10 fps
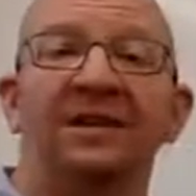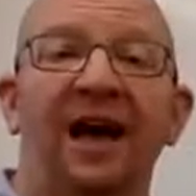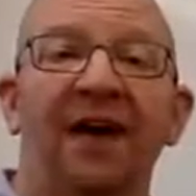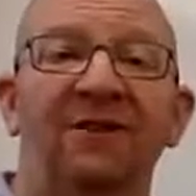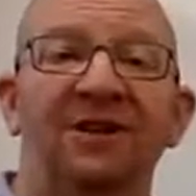
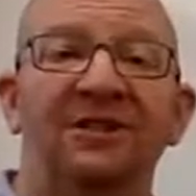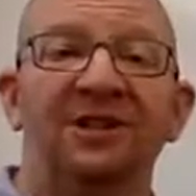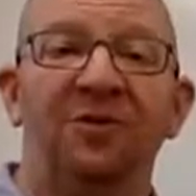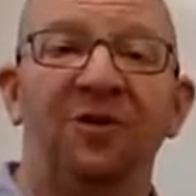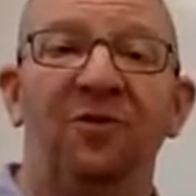confidence
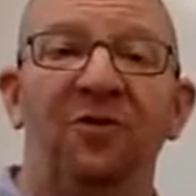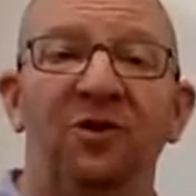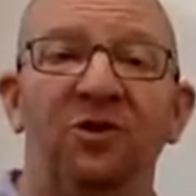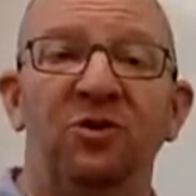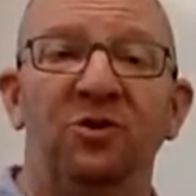interval for the
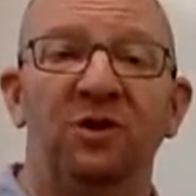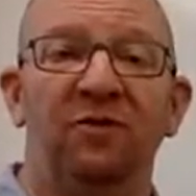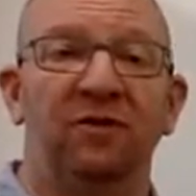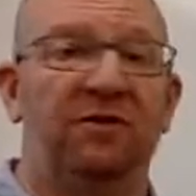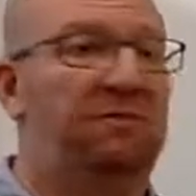true
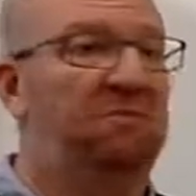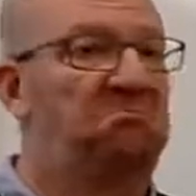difference.